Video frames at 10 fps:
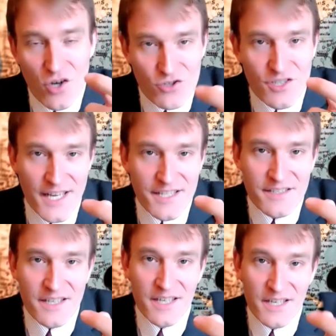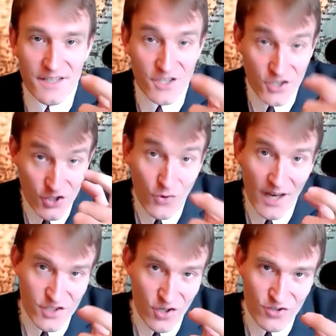content, this
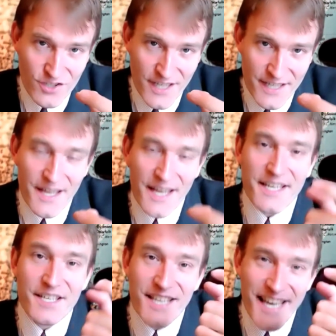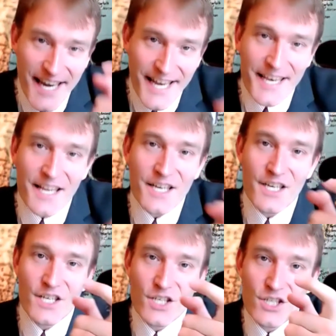US content that is in
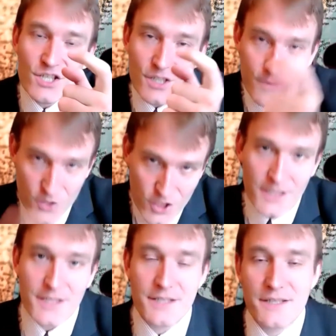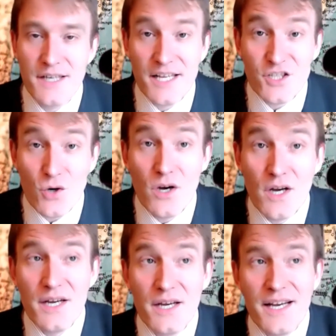the machine. And so
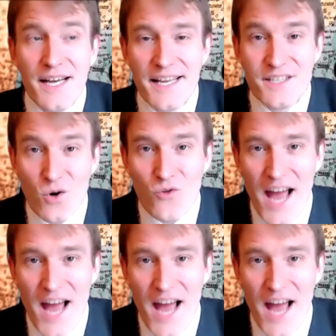it's called